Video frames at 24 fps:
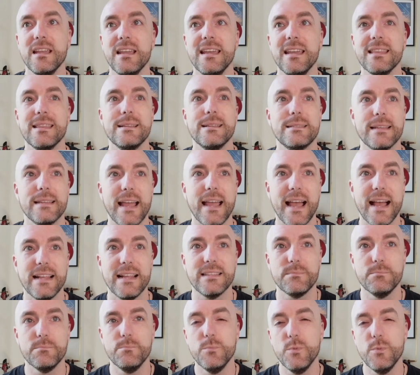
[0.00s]
This adds
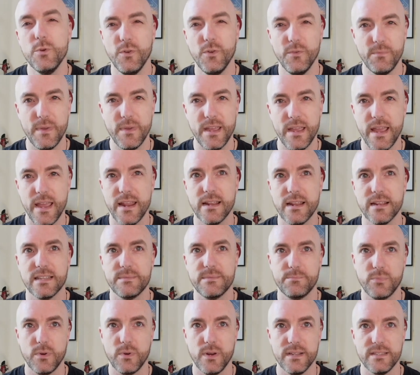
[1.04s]
movement and
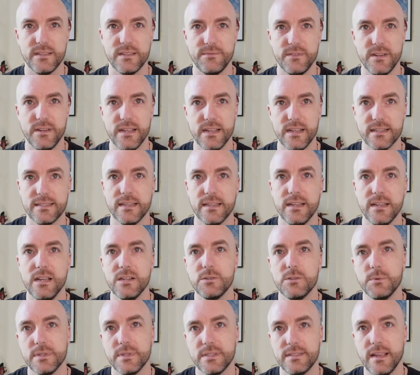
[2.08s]
expressiveness
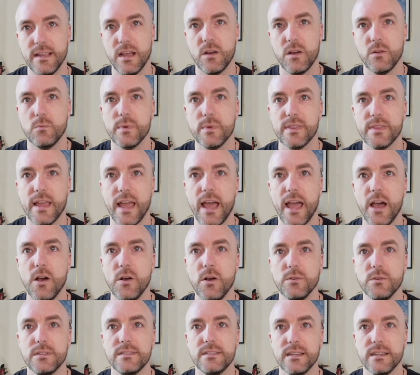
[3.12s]
to a sound
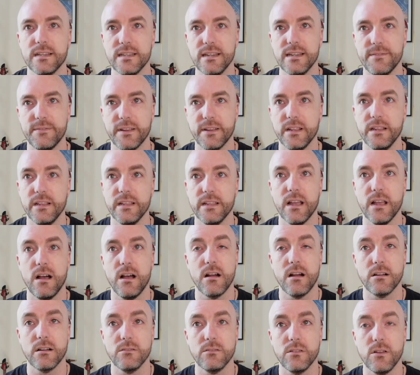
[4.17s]
without significantly
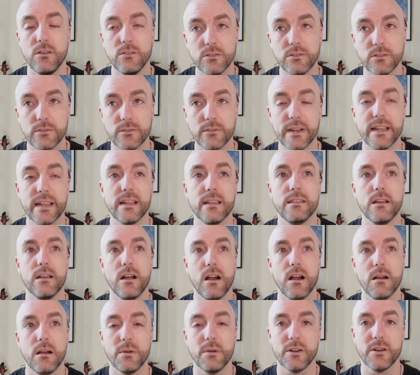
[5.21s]
altering the
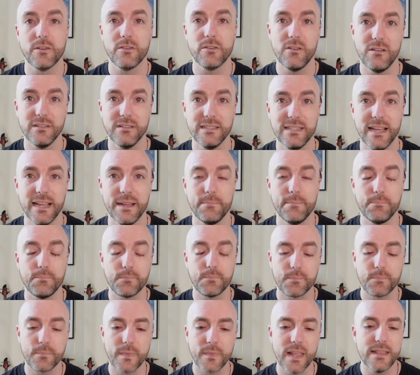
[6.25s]
harmonic content.
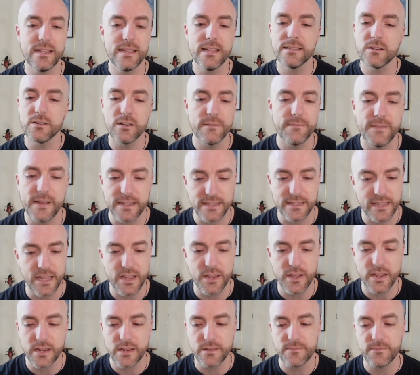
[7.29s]
And these are effects that you
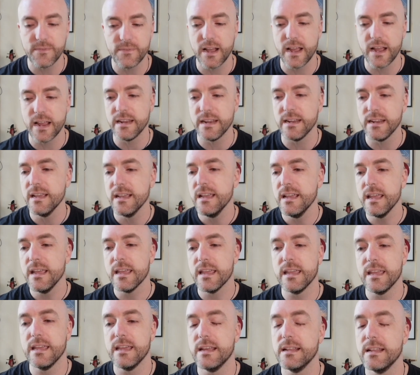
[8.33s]
can find
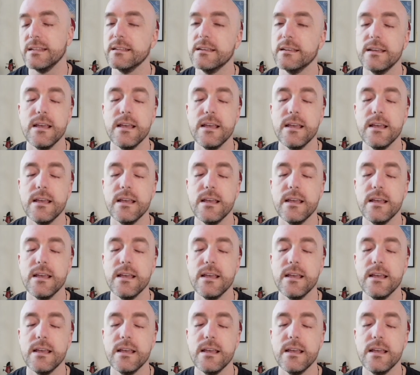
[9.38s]
in